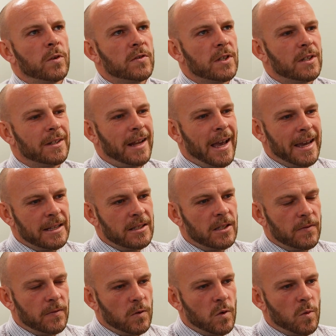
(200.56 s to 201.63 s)
We've seen an
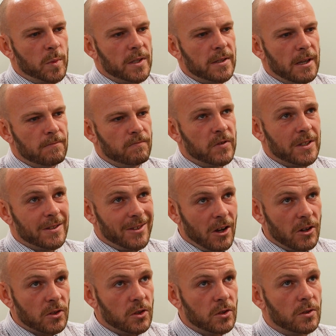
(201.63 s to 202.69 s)
84%
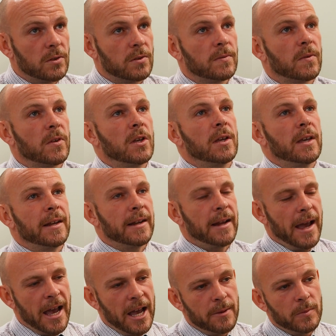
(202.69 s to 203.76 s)
reduction in
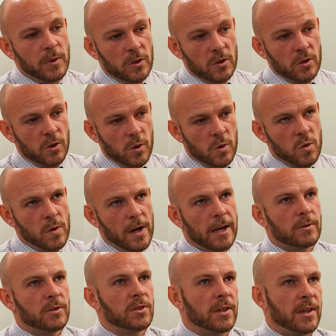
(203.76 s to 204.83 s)
ambulance
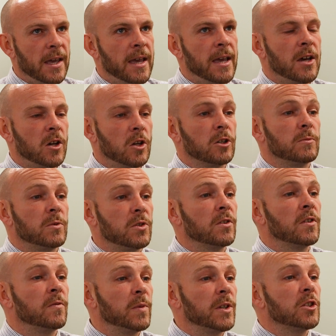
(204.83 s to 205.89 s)
call-outs to care homes
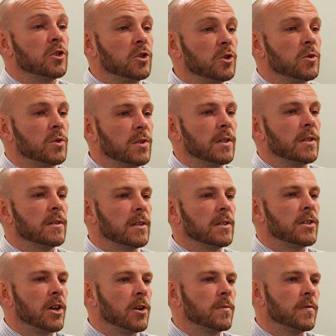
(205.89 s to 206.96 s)
that have been using
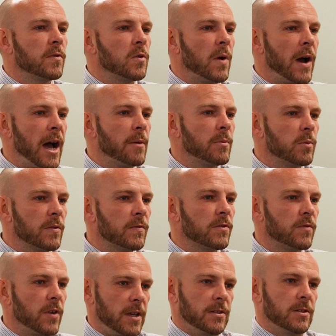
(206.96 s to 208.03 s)
this HelpFall app with the
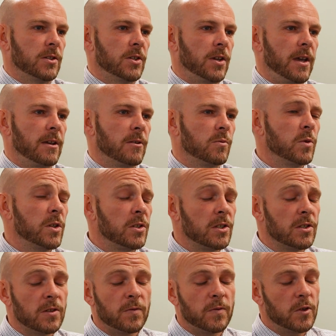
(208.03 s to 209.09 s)
Raizer chair, which
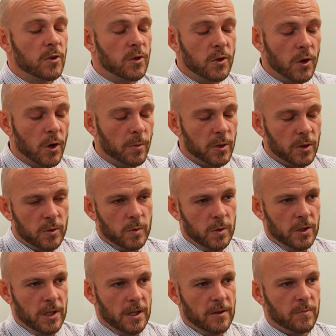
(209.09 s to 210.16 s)
is a phenomenal
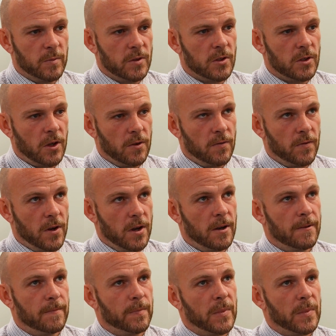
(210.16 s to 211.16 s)
achievement so far.